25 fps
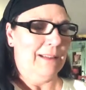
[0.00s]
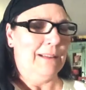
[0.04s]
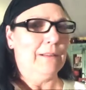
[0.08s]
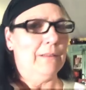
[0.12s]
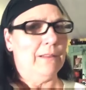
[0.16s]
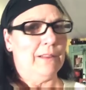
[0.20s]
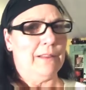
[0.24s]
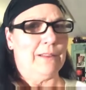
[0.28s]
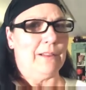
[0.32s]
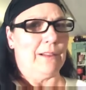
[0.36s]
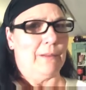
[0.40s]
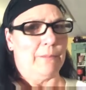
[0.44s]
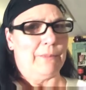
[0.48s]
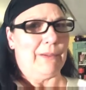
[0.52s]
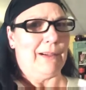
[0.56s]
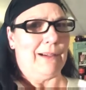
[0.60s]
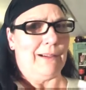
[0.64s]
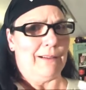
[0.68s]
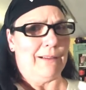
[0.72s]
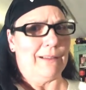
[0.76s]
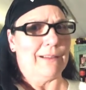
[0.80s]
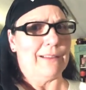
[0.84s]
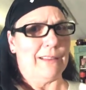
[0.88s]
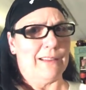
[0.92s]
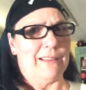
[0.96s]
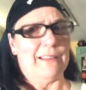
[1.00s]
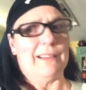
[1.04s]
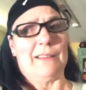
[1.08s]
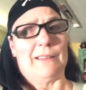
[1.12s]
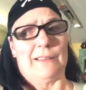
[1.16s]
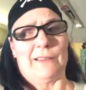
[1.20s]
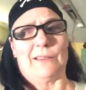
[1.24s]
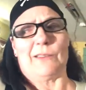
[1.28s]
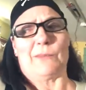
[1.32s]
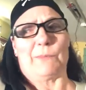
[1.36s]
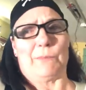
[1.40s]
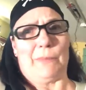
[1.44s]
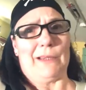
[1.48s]
When you're a pirate, you need
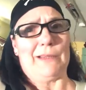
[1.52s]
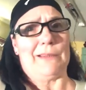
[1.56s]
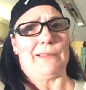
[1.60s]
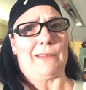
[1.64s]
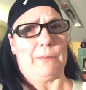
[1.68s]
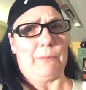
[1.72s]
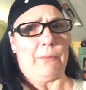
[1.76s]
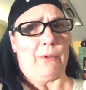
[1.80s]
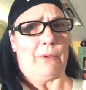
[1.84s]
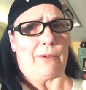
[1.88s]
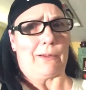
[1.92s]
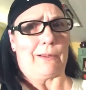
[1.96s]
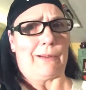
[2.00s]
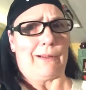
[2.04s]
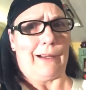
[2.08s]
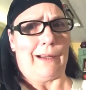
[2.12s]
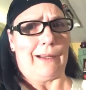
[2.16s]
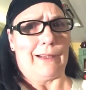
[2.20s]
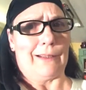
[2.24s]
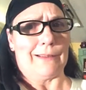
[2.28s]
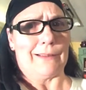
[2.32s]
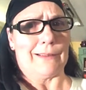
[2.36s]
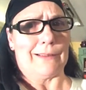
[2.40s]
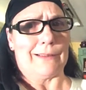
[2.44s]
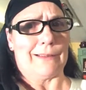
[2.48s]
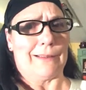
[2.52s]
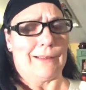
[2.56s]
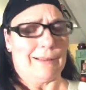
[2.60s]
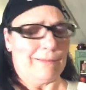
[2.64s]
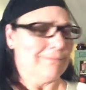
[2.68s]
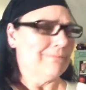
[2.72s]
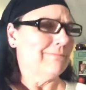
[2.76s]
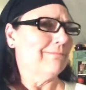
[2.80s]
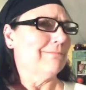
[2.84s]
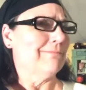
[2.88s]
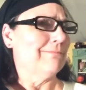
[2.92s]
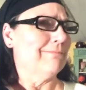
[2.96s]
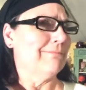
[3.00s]
spicy pork rinds.
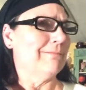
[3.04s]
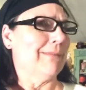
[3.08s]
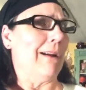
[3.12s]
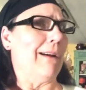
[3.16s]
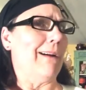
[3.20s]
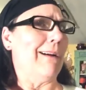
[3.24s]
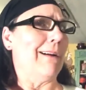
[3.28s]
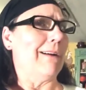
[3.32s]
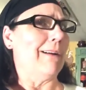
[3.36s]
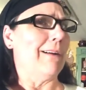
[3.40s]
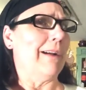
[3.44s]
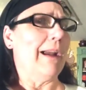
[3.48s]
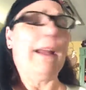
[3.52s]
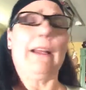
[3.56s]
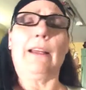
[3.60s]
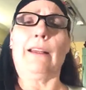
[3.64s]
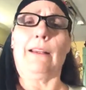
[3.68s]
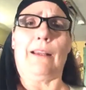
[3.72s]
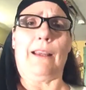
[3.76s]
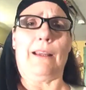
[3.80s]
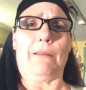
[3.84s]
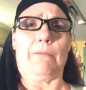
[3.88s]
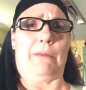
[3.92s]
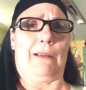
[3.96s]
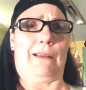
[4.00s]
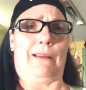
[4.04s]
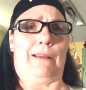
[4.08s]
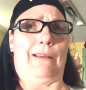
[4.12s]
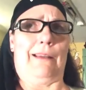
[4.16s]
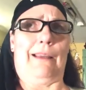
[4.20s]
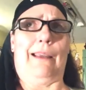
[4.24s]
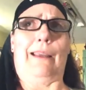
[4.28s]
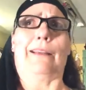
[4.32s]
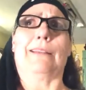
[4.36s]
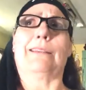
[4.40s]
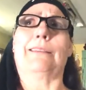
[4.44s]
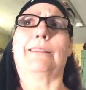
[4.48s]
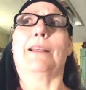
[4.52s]
Arr, how you like my
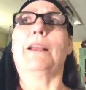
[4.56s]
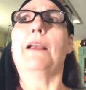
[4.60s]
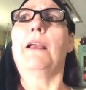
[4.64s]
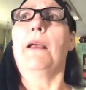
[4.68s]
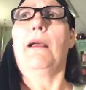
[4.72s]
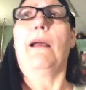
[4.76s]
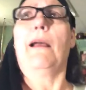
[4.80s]
accent?